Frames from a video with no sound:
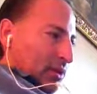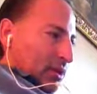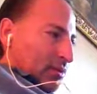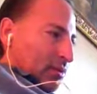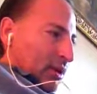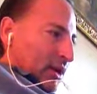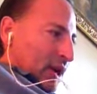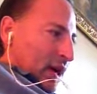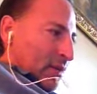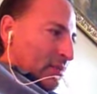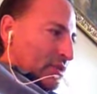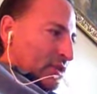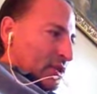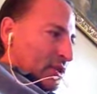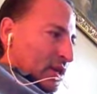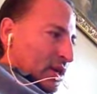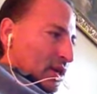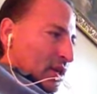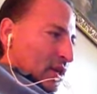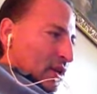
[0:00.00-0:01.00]
And perhaps
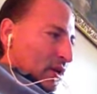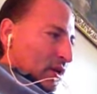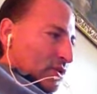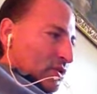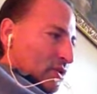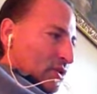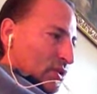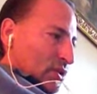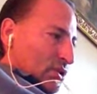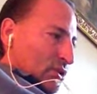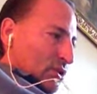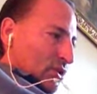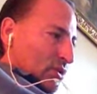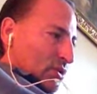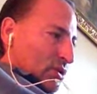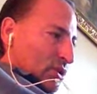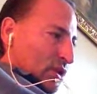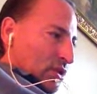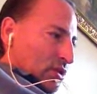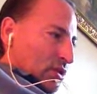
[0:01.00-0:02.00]
also the
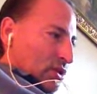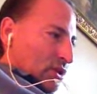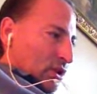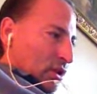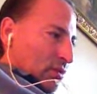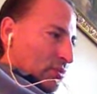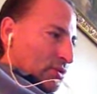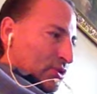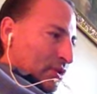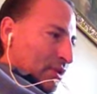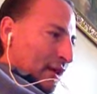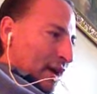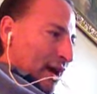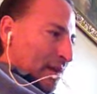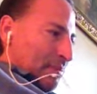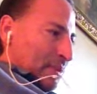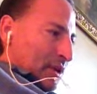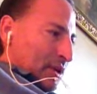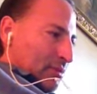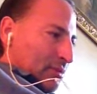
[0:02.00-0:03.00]
stones on the slopes are
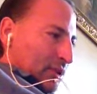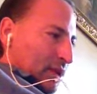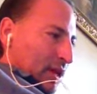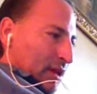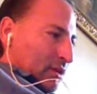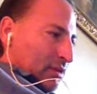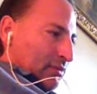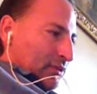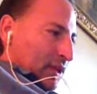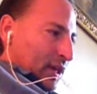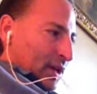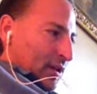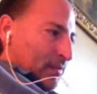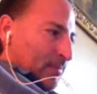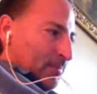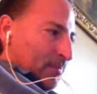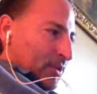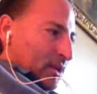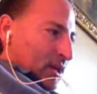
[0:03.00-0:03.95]
happy to be out of town